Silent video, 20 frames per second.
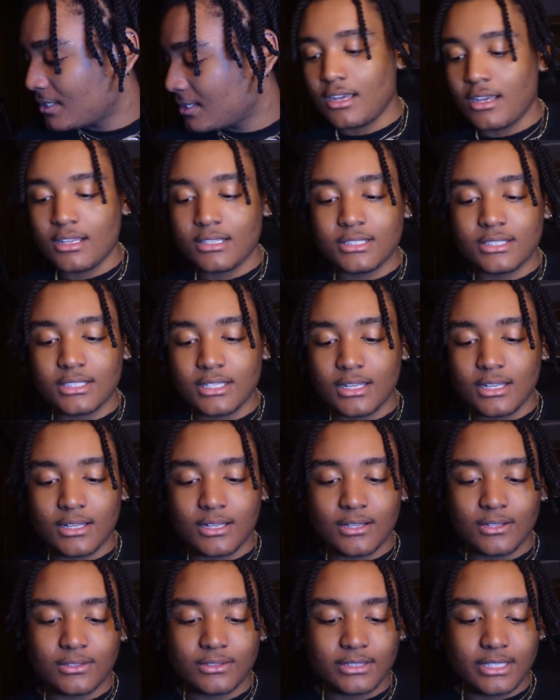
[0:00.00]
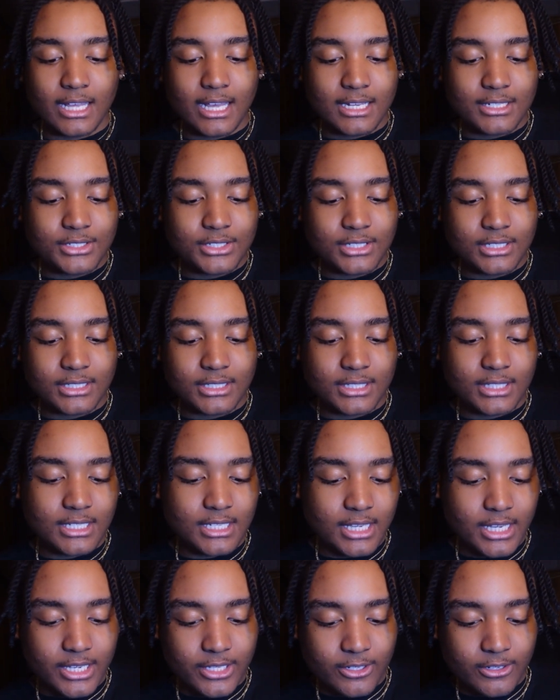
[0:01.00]
Also, not just the
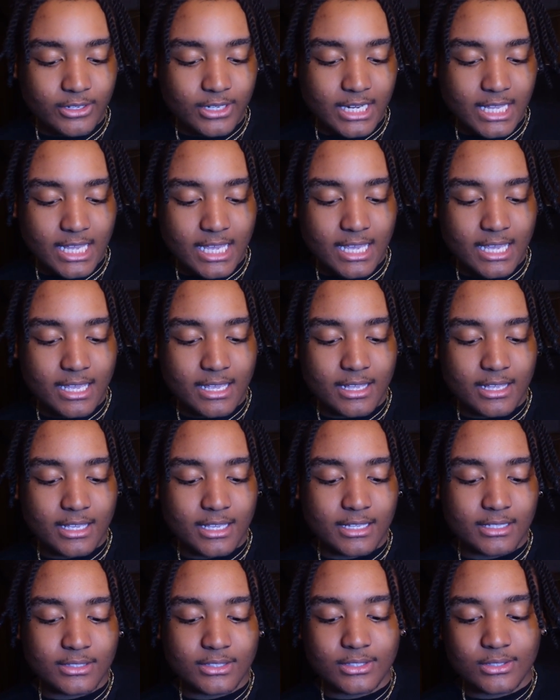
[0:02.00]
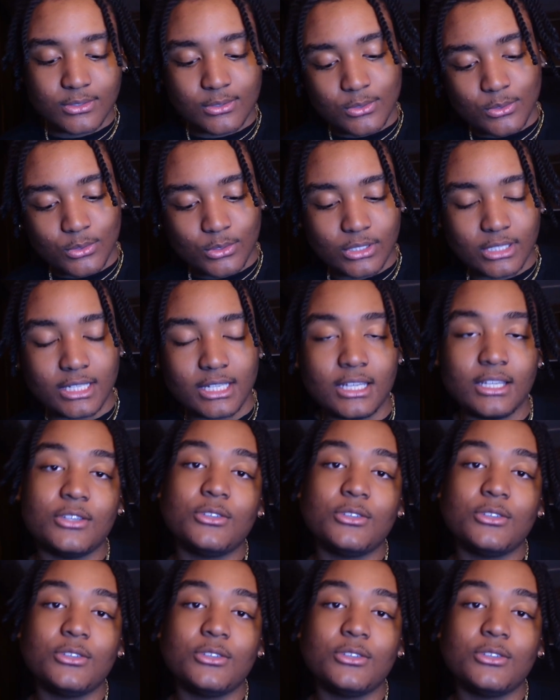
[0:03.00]
internet and schooling,